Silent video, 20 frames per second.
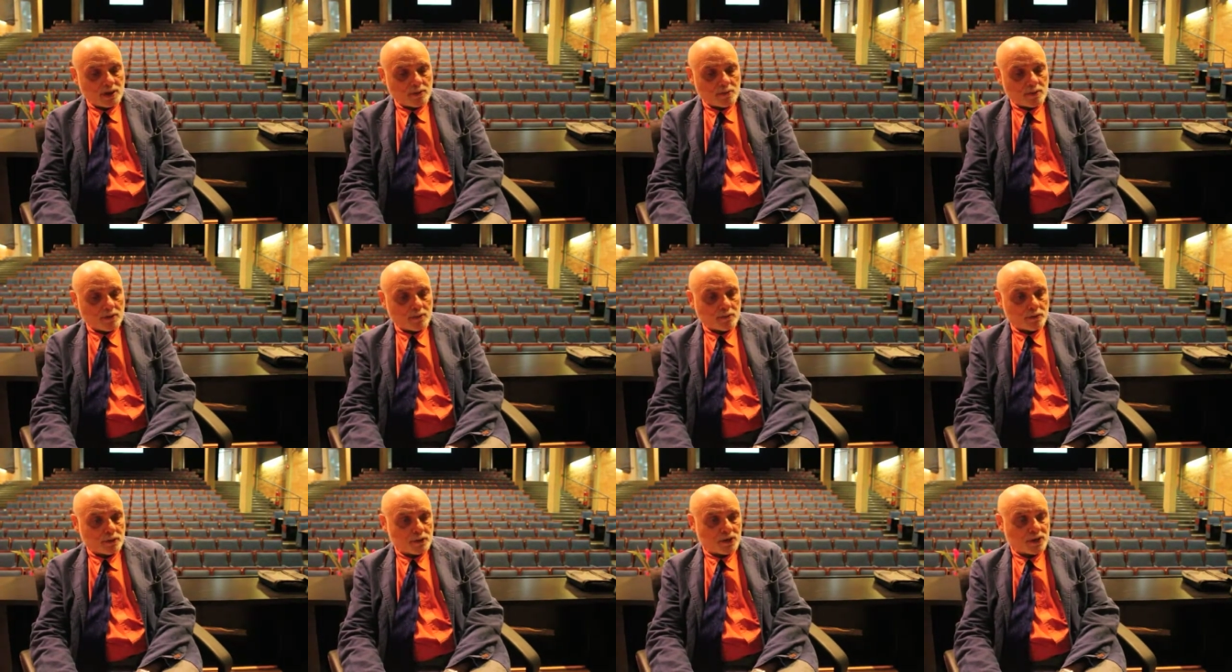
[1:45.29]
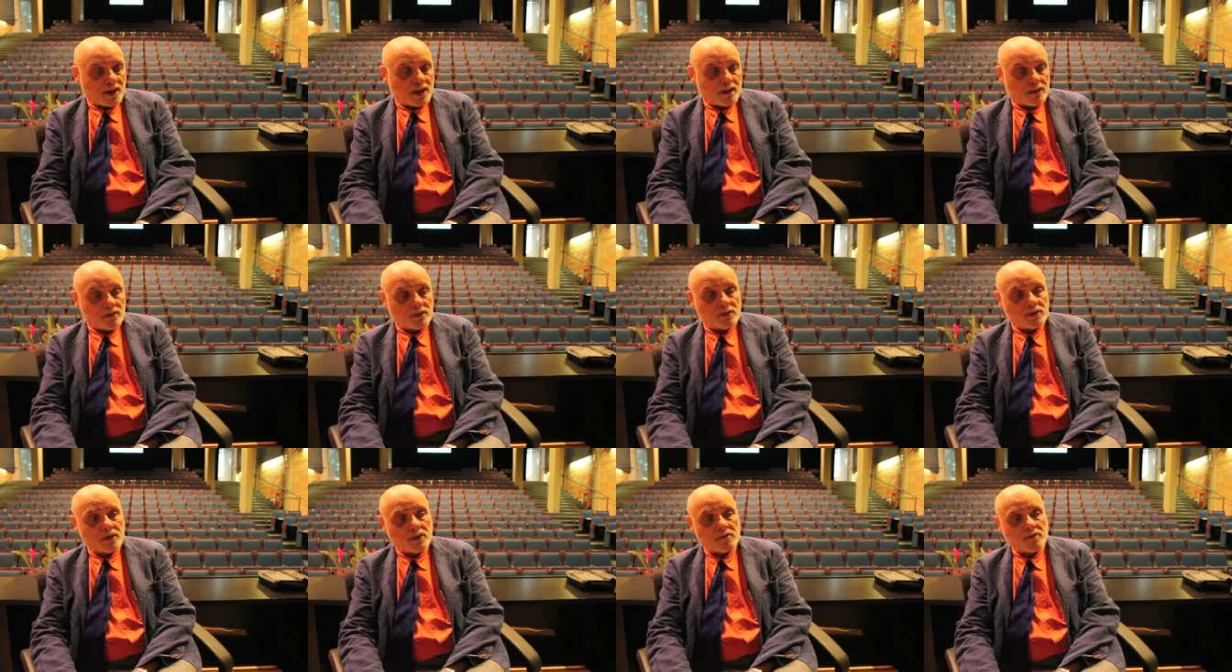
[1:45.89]
but we're
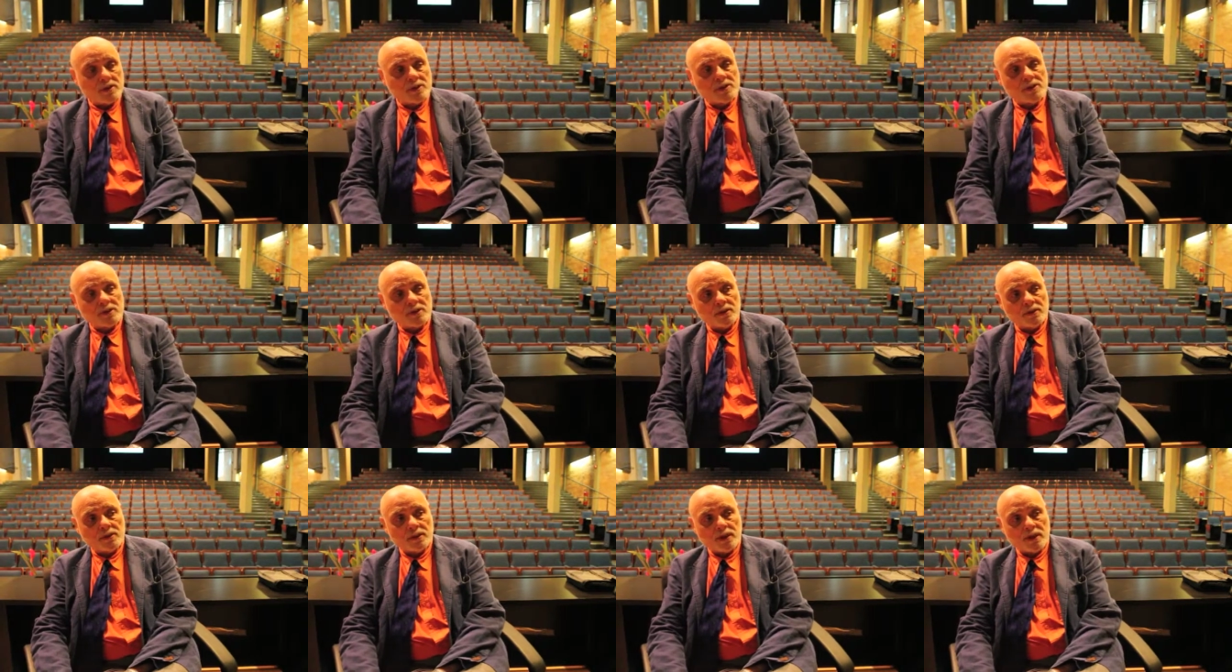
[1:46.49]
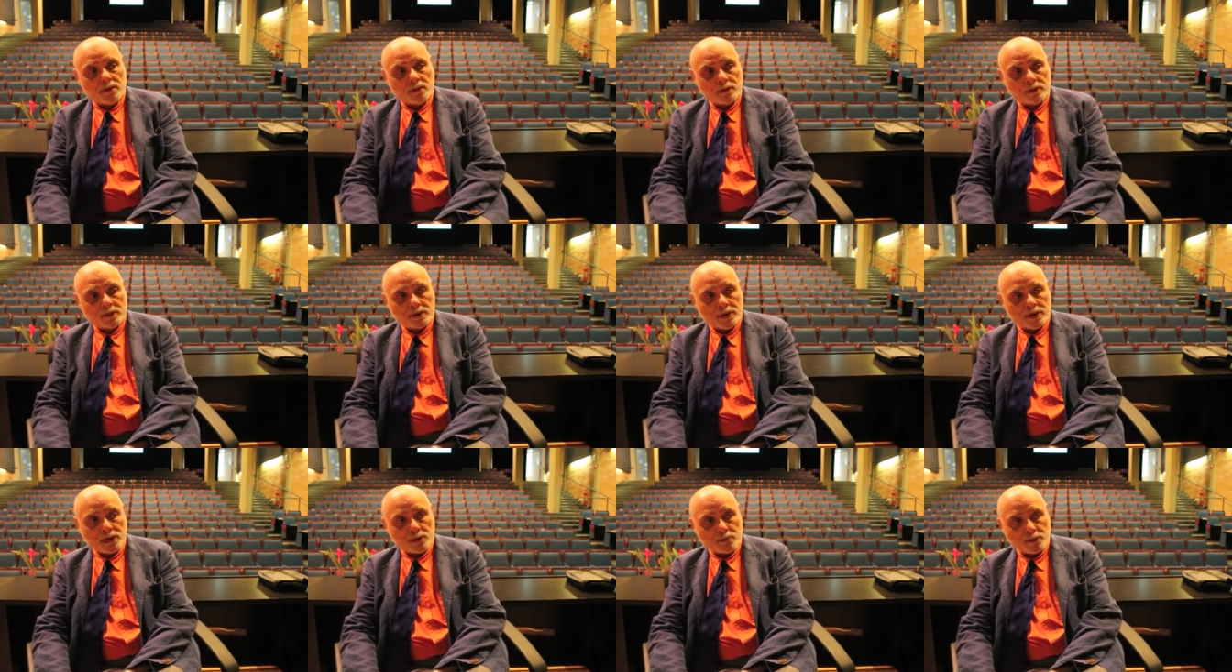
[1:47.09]
challenged every single day
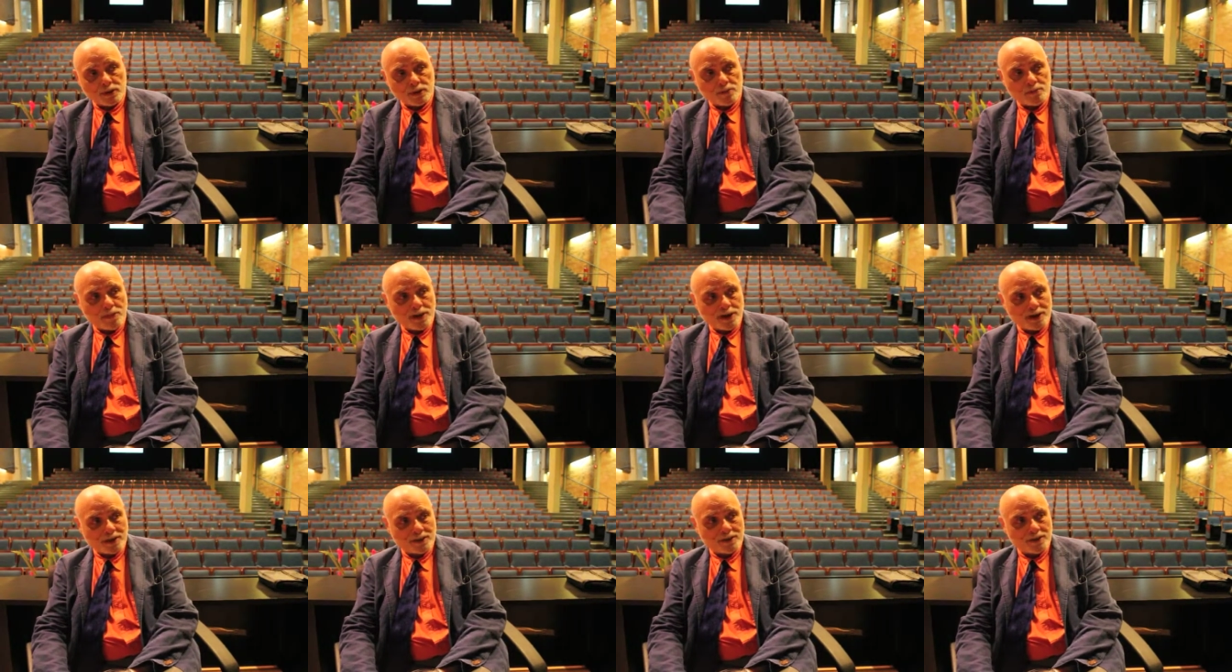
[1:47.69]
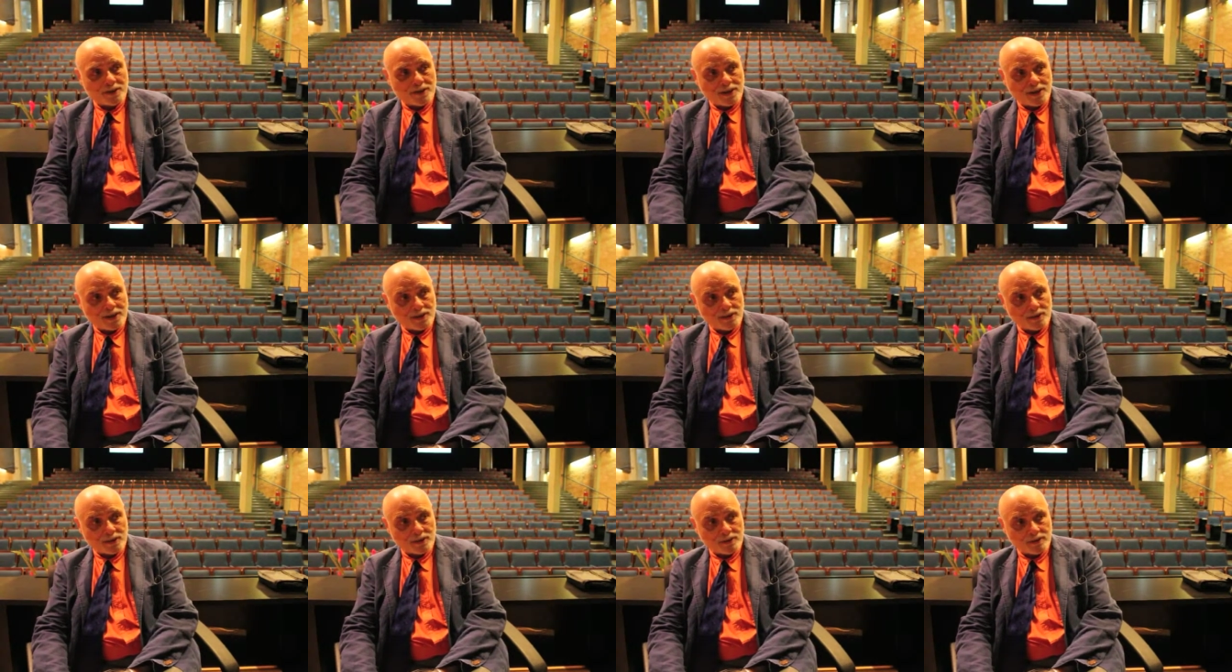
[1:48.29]
with keeping the body
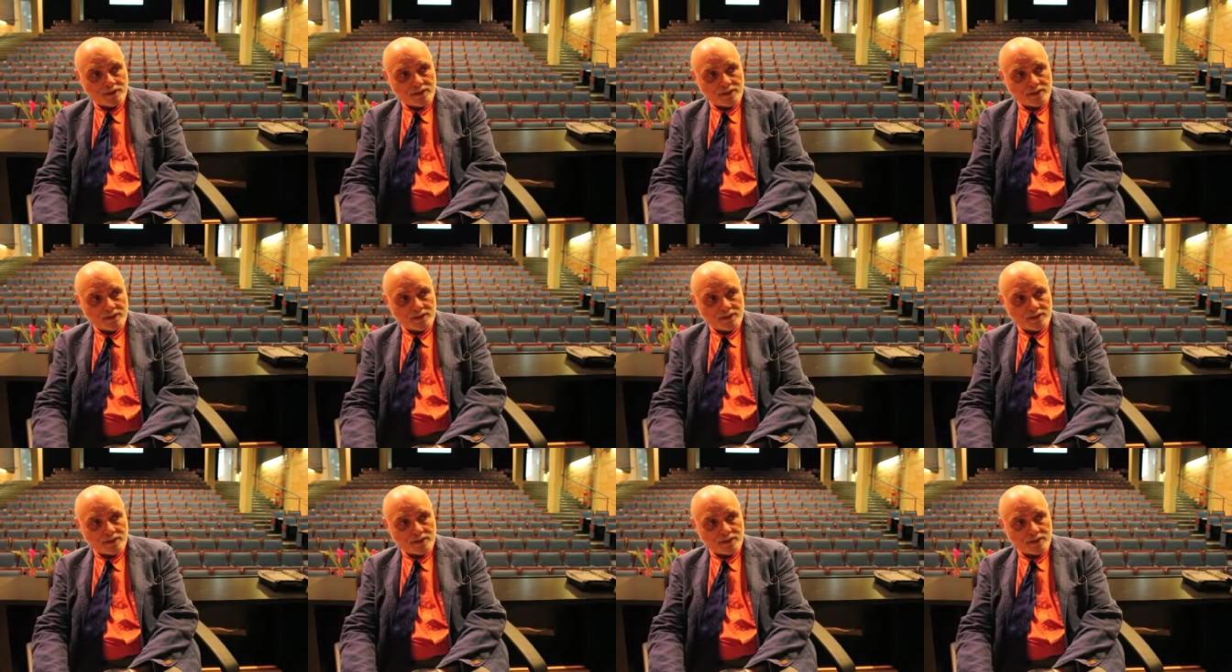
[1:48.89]
together.